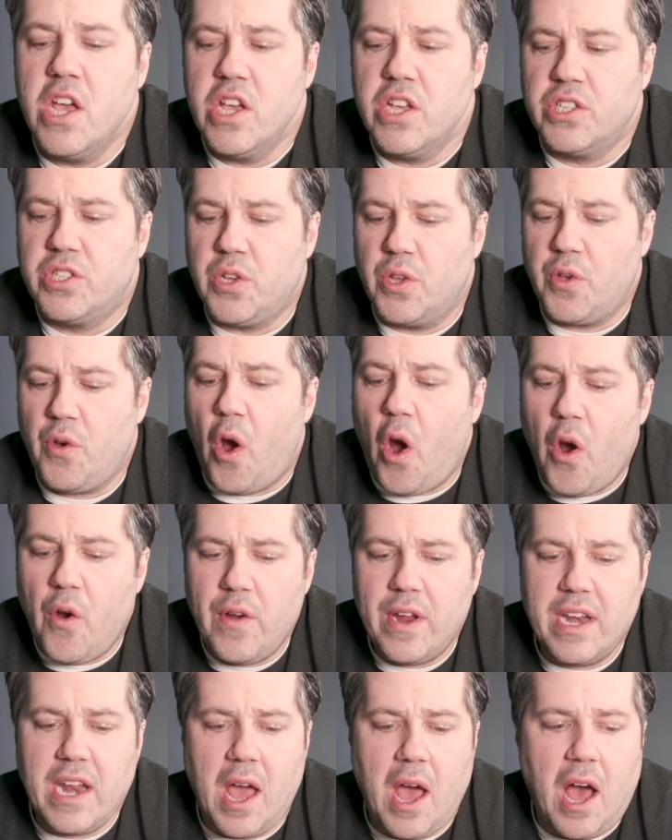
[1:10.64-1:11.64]
So there
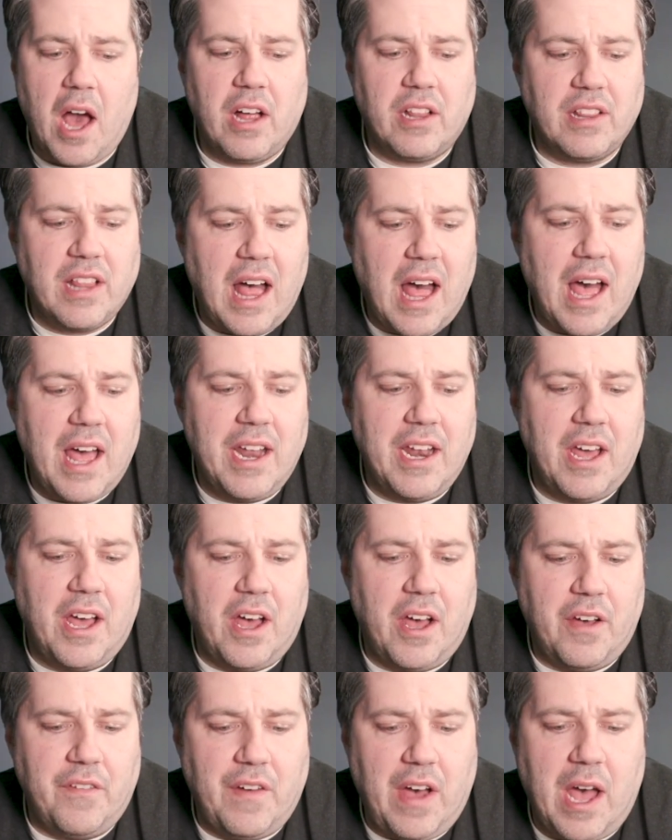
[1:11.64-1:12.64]
aren't a lot
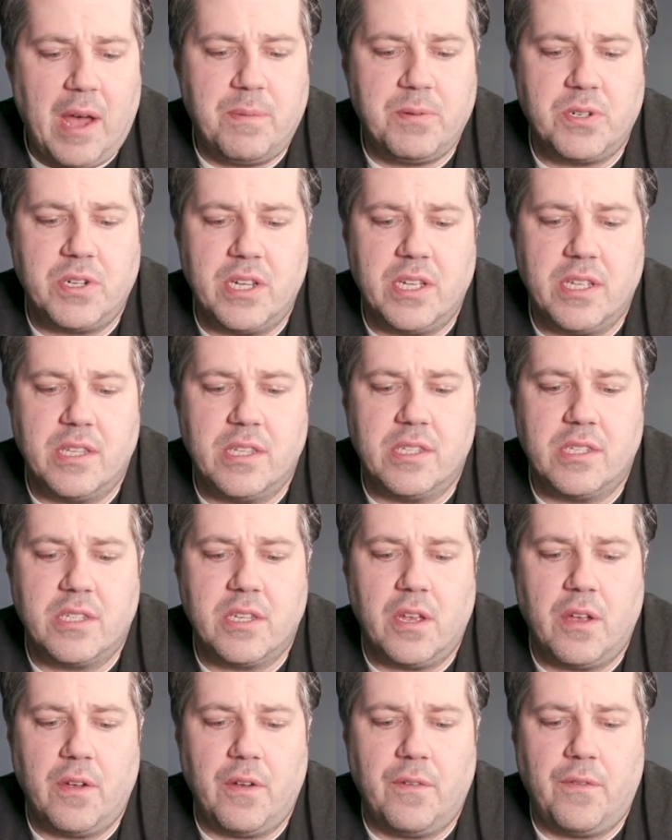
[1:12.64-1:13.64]
of
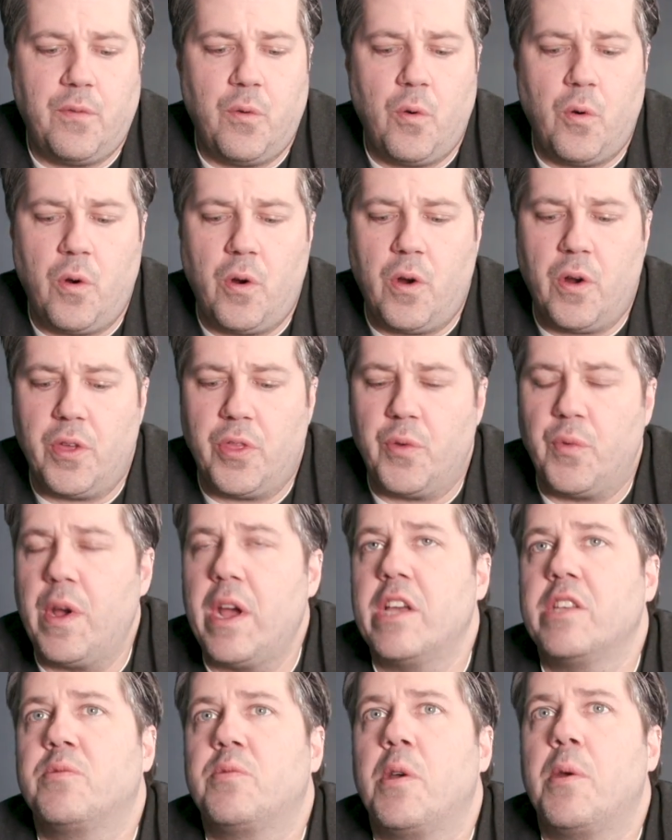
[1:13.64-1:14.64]
options for the
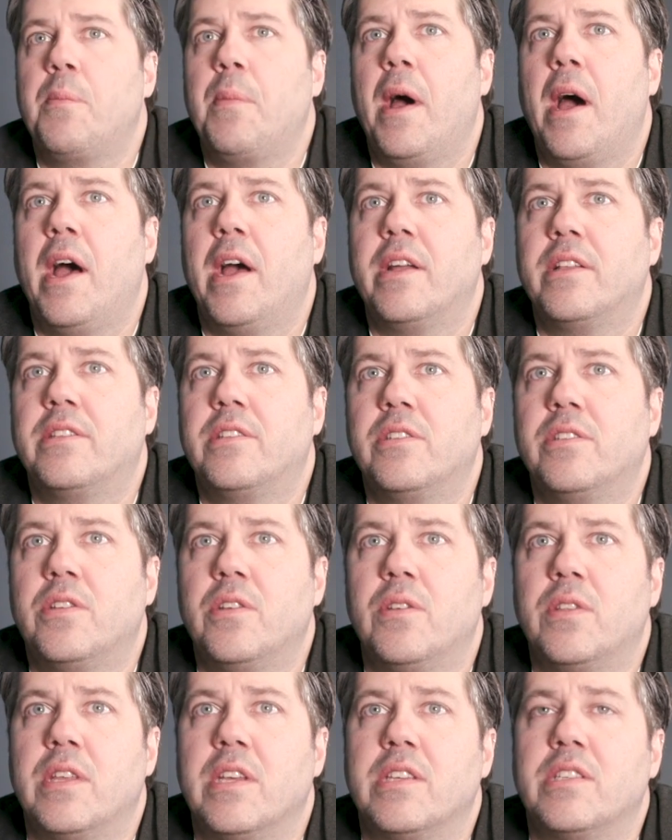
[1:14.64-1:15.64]
Raspberry Pi to
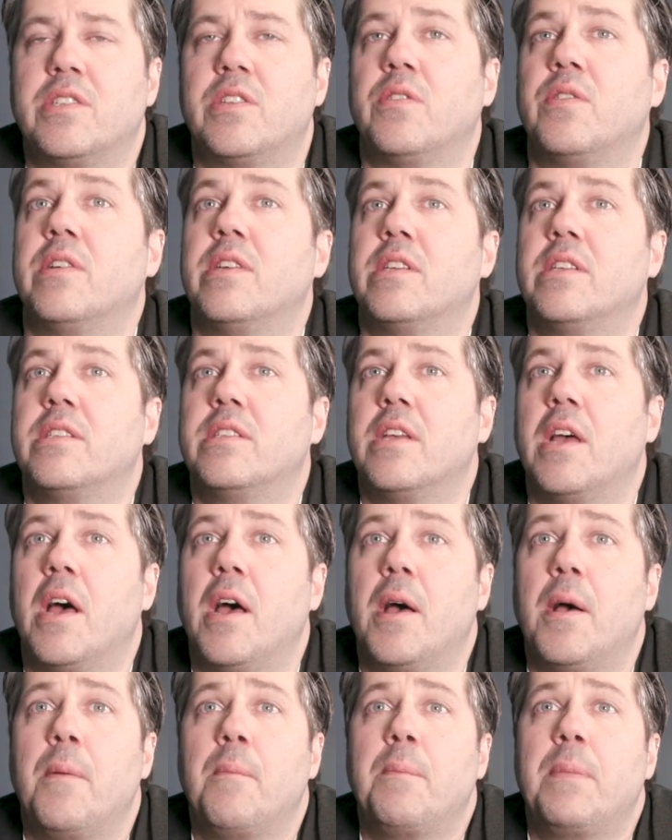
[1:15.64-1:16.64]
do this. There is
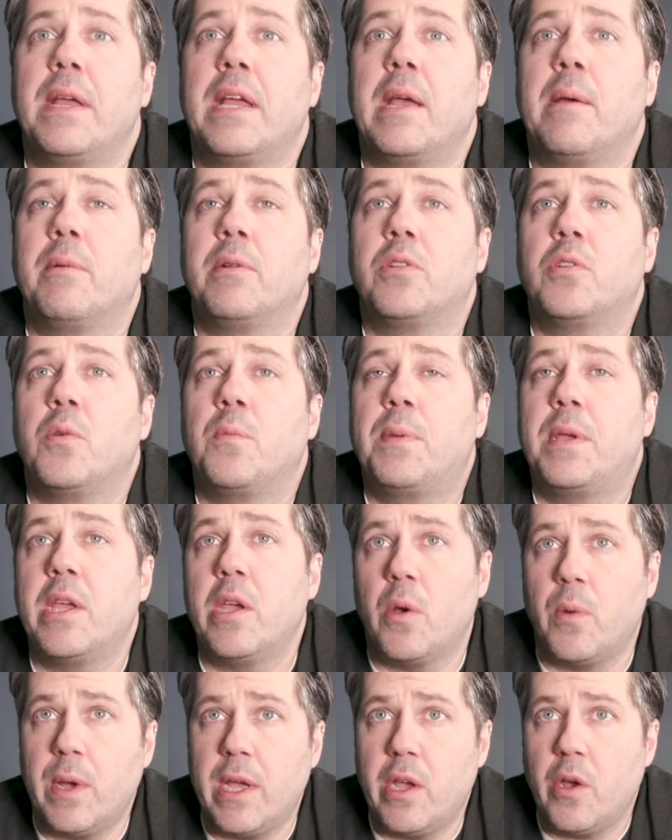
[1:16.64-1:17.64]
um, being able to do
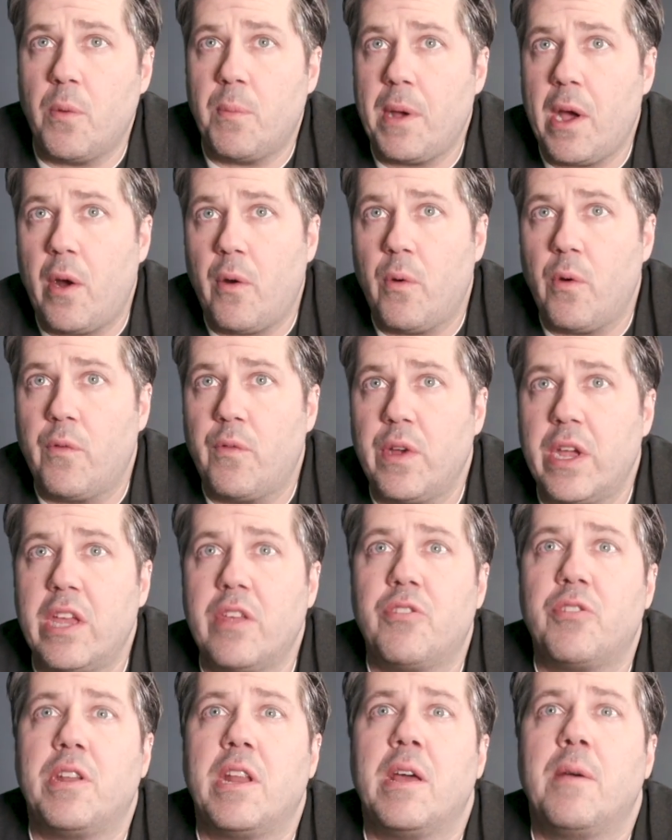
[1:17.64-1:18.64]
PoE or power over
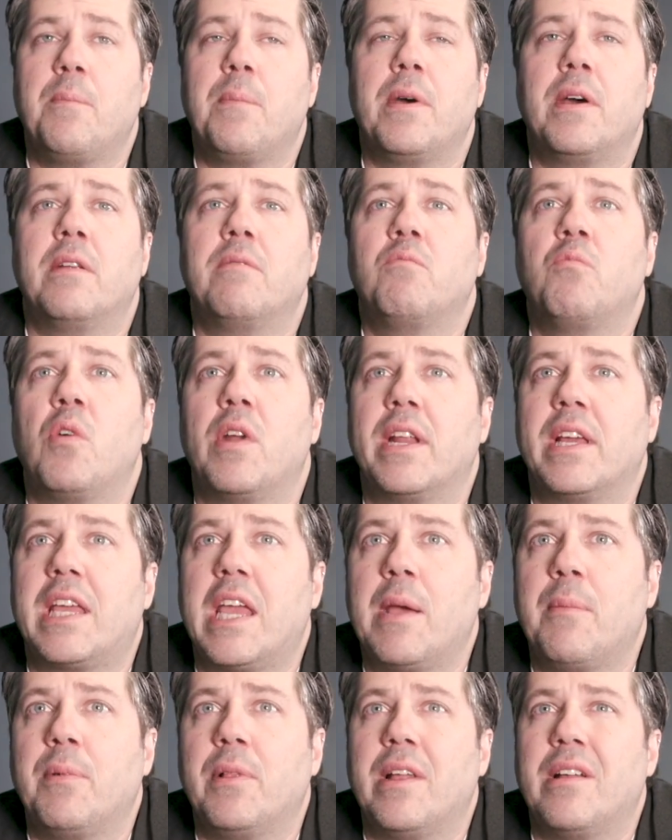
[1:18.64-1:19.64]
ethernet, but running
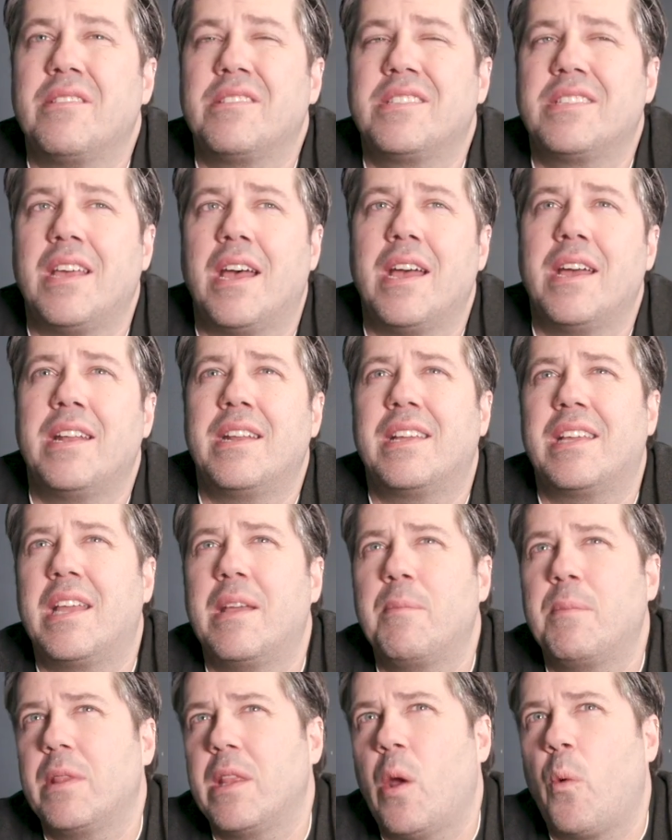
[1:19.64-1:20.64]
cable outside and
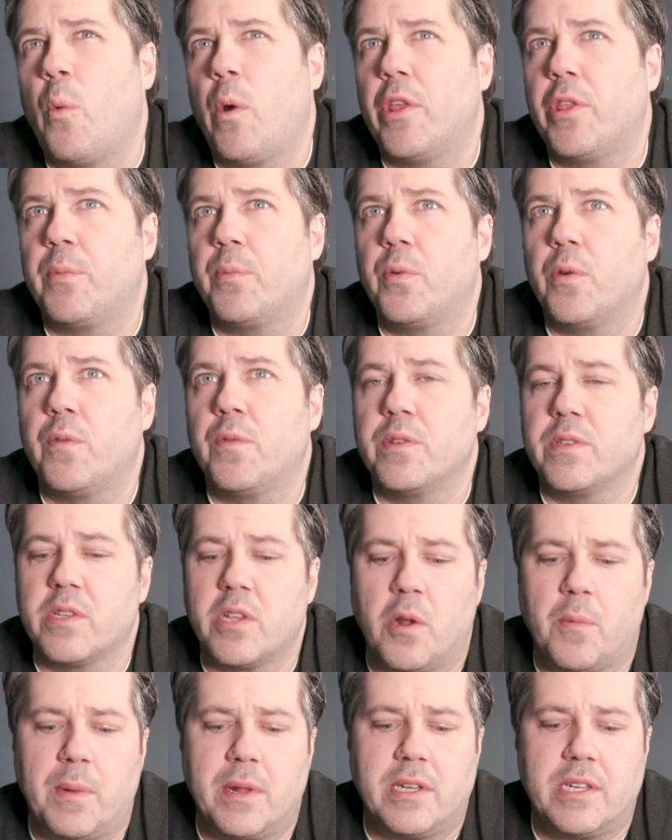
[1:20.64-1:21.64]
keeping that weatherproof is a
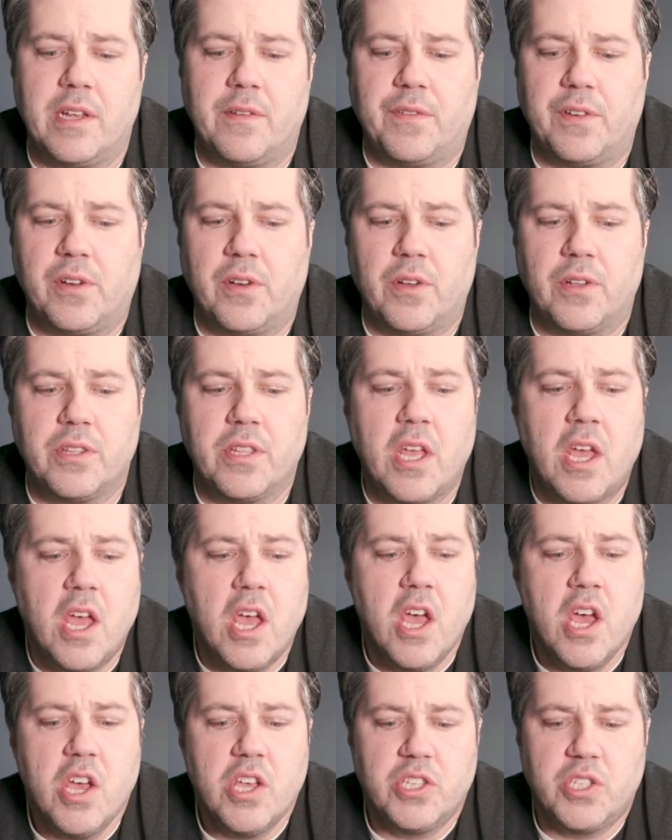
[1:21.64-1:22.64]
little bit difficult.
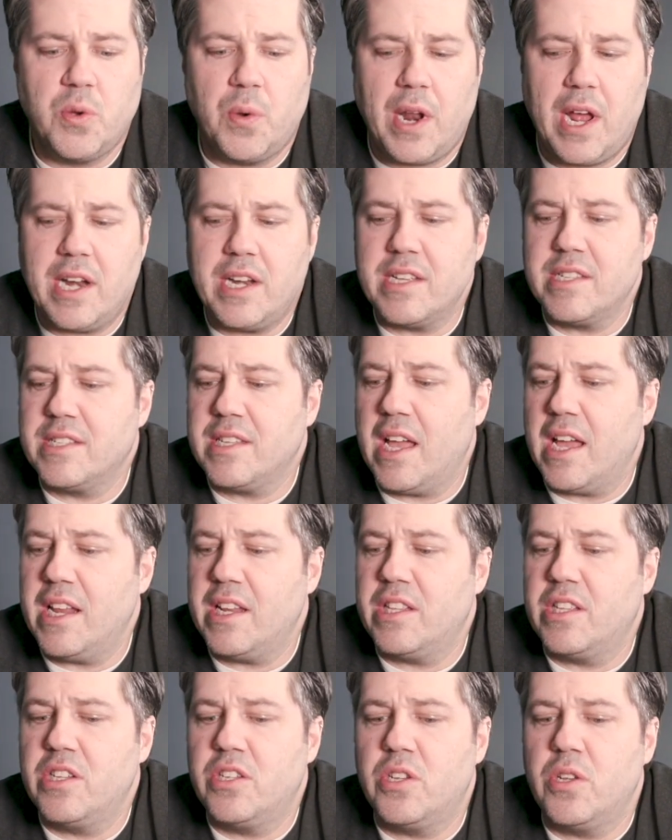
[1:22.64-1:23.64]
So what I
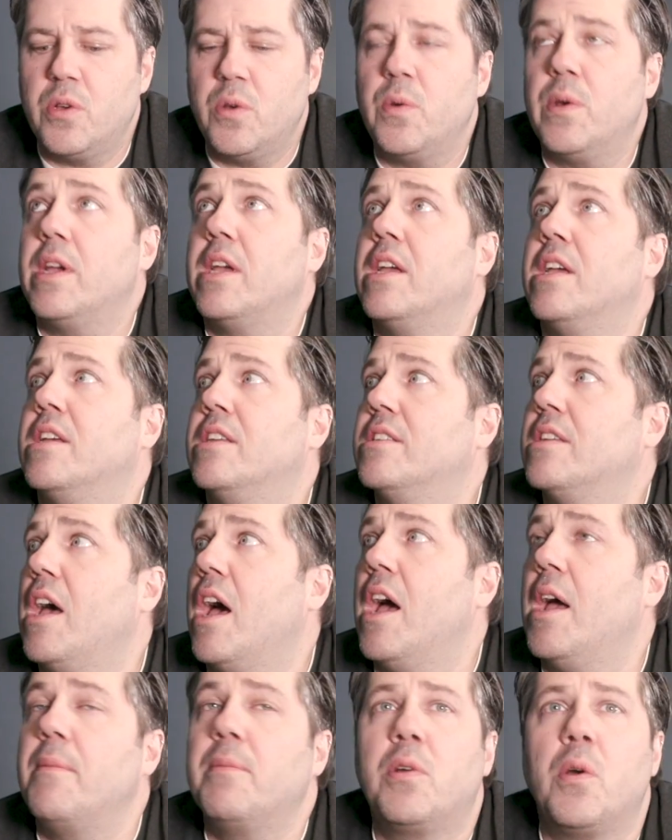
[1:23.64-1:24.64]
decided to do is
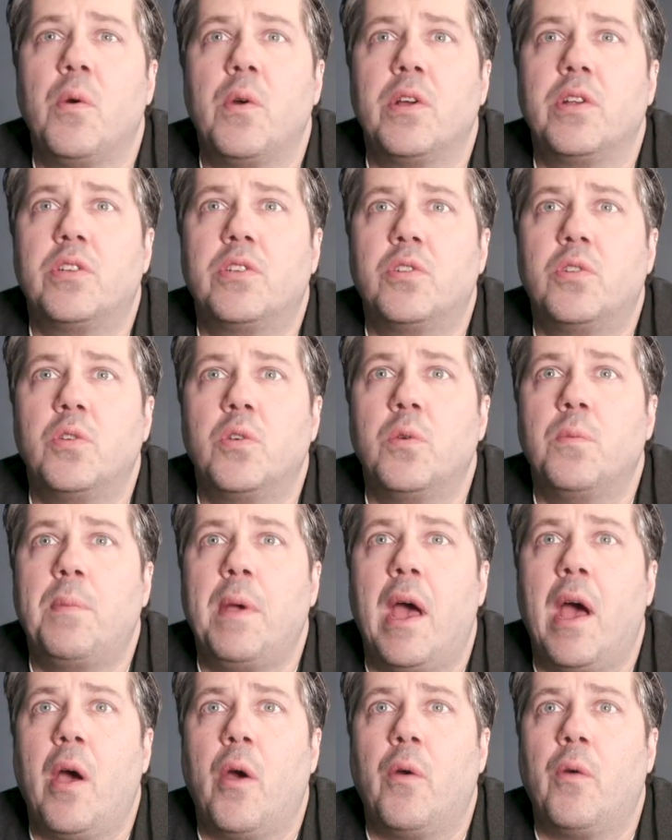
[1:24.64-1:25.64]
I'm going to
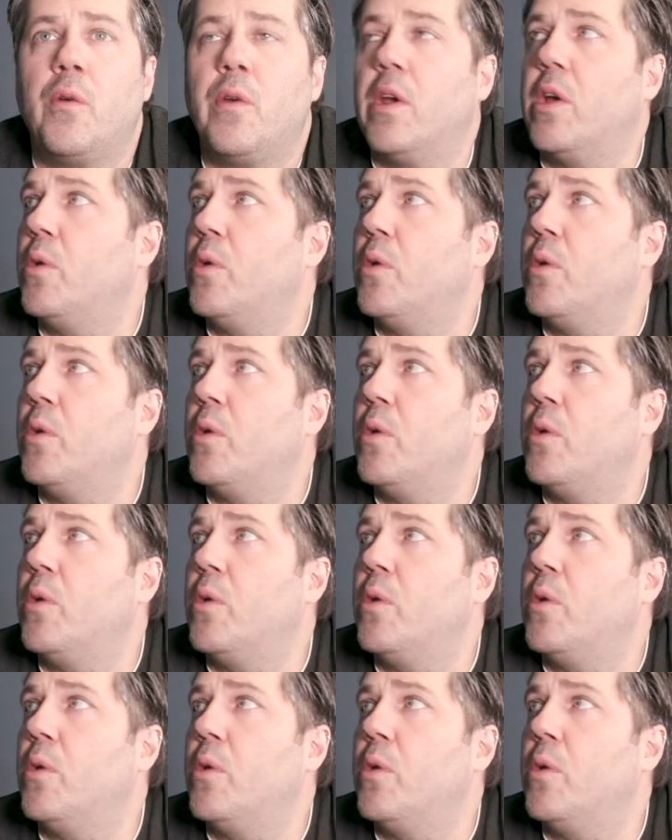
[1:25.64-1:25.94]
power